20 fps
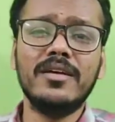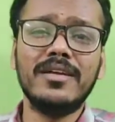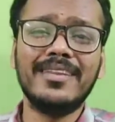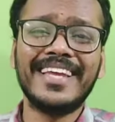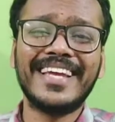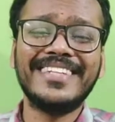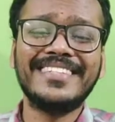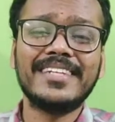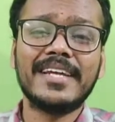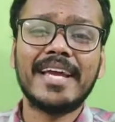
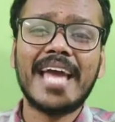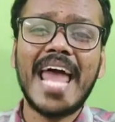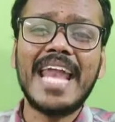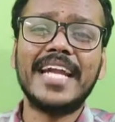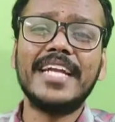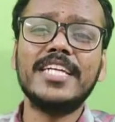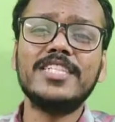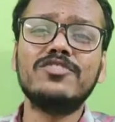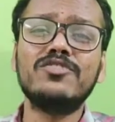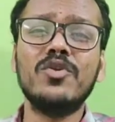the
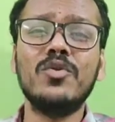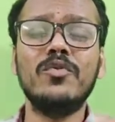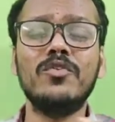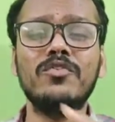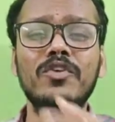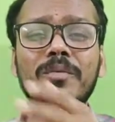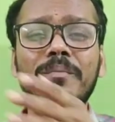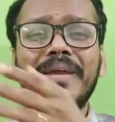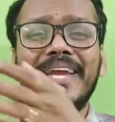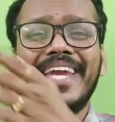characters
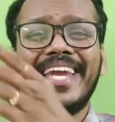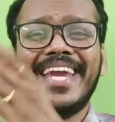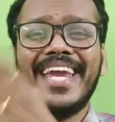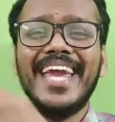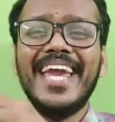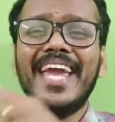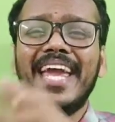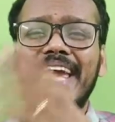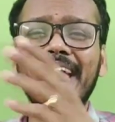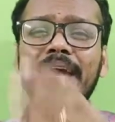would be
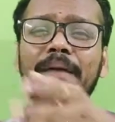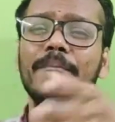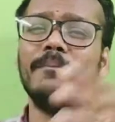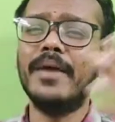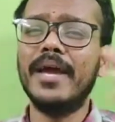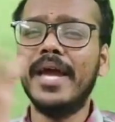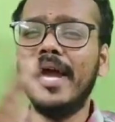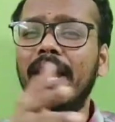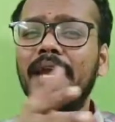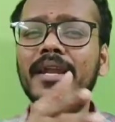
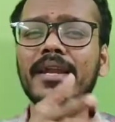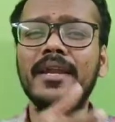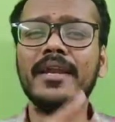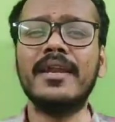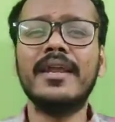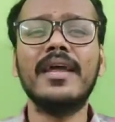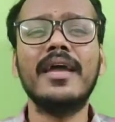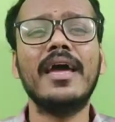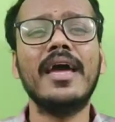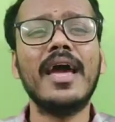
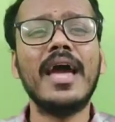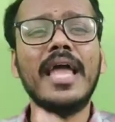KMN,